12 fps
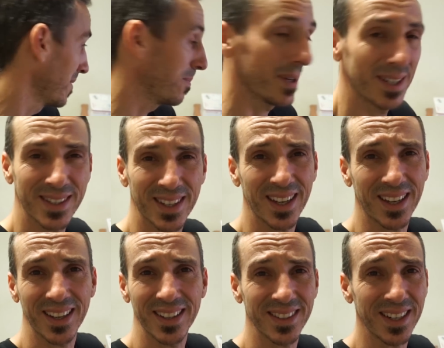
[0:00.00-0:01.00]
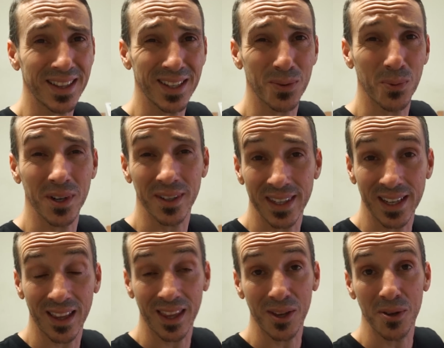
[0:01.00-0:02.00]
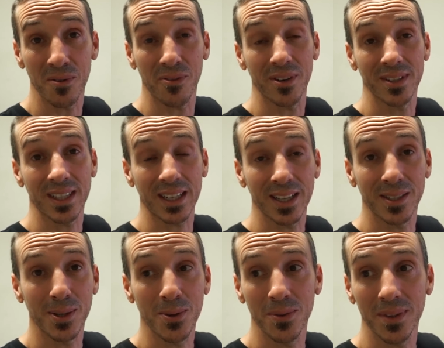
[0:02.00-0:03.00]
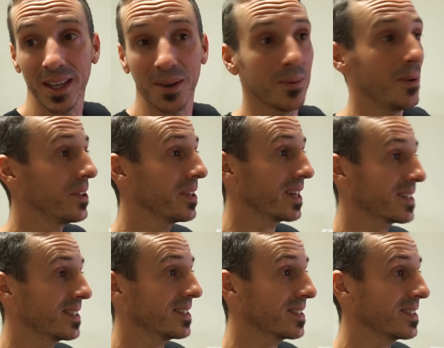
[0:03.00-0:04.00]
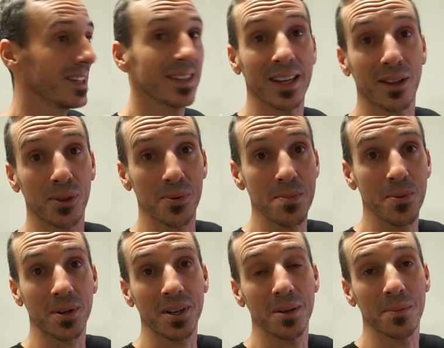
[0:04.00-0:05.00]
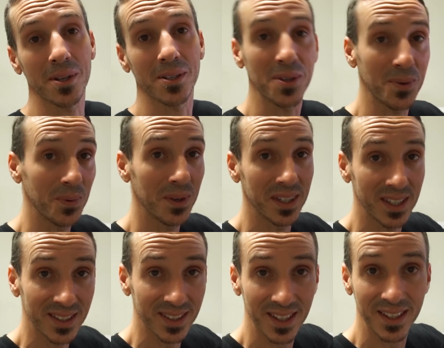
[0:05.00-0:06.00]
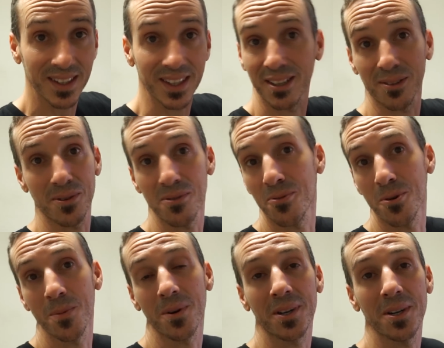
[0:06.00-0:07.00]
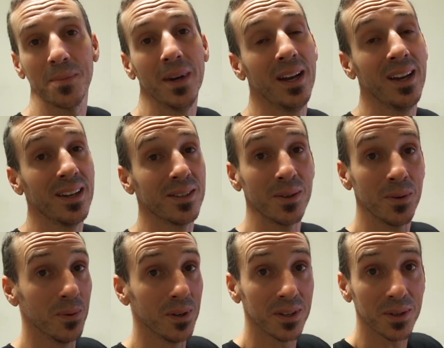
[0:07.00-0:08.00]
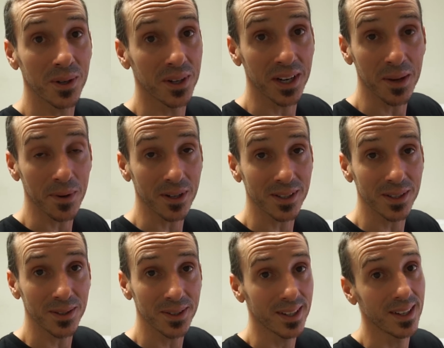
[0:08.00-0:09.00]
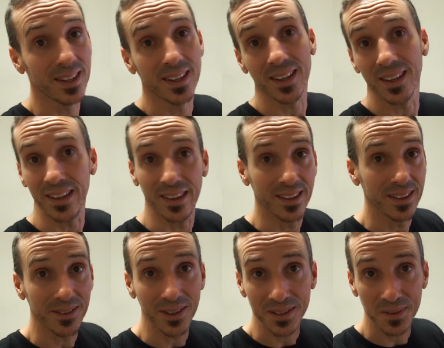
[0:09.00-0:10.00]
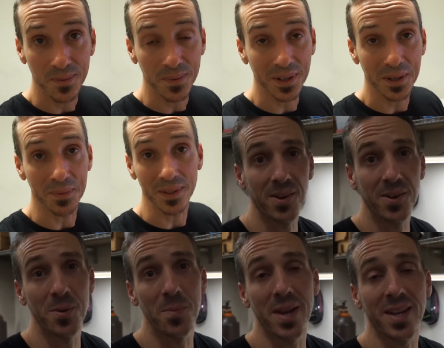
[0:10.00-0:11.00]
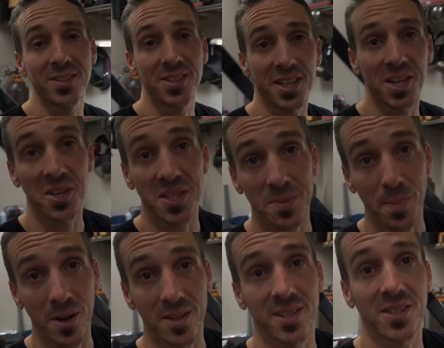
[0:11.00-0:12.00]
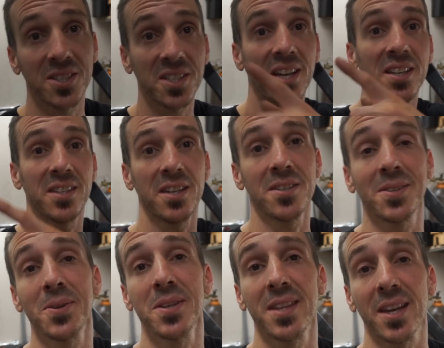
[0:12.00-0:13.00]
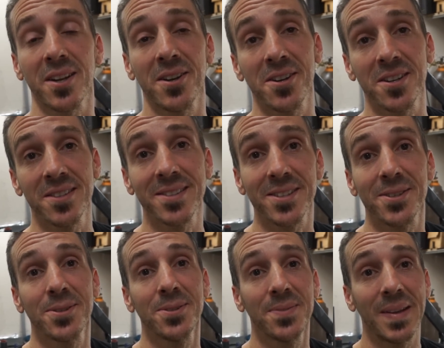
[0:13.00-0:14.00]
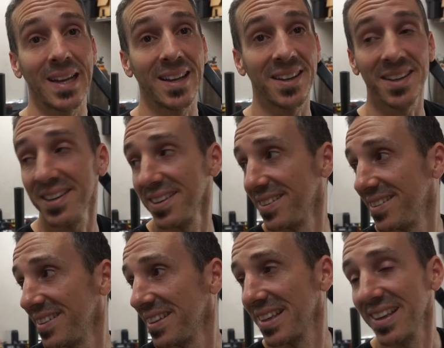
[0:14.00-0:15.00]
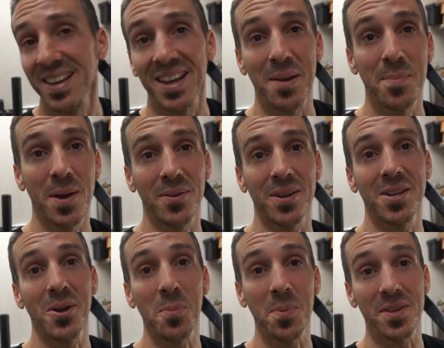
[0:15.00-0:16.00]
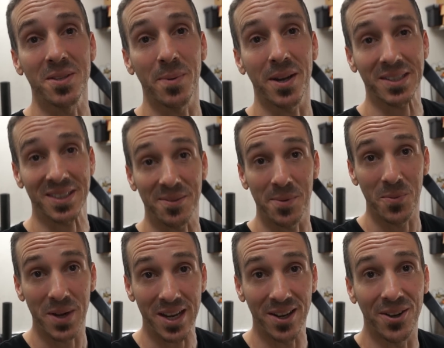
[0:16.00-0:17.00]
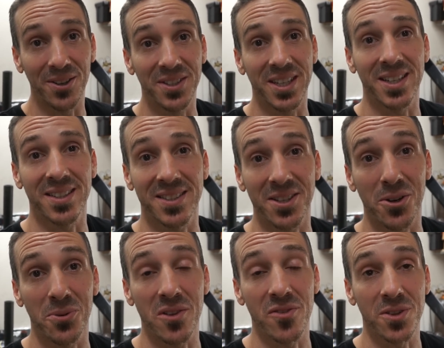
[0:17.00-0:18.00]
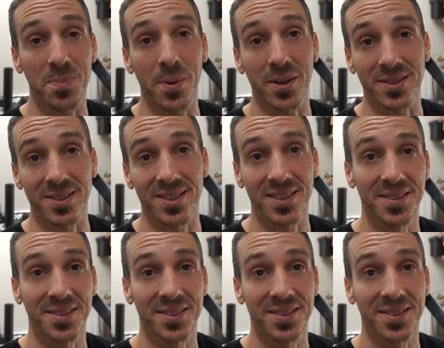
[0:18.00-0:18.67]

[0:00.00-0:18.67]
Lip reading: But it's like this weird thing in the universe. Like I tune like 1 Lexus and then like 3 more come, or I tune 1 Nissan and like 3 or 4 more come. Tune 1 Toyota MR2 and then the rest of them come. oh man, check out all these parts. I just got done tuning that car, and so I'm about ready to open these boxes. I've been waiting all day to see all Raven's parts.